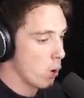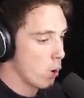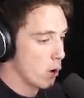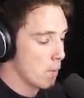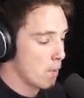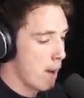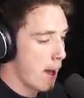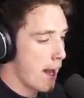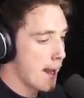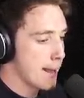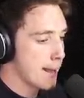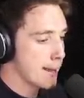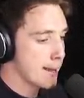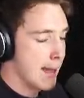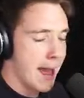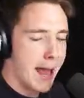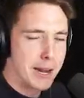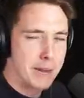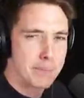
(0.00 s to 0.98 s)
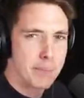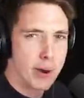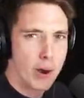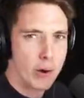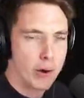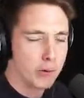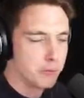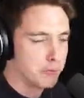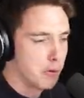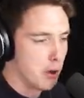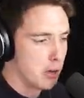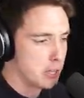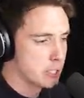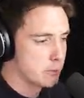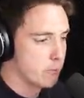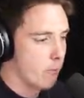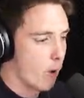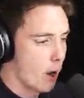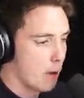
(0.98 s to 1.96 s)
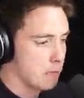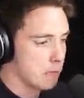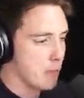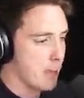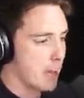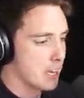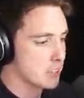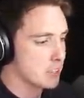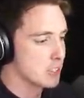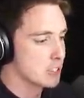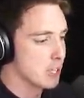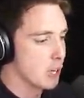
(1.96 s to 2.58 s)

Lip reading: automatic catapult versus 5,000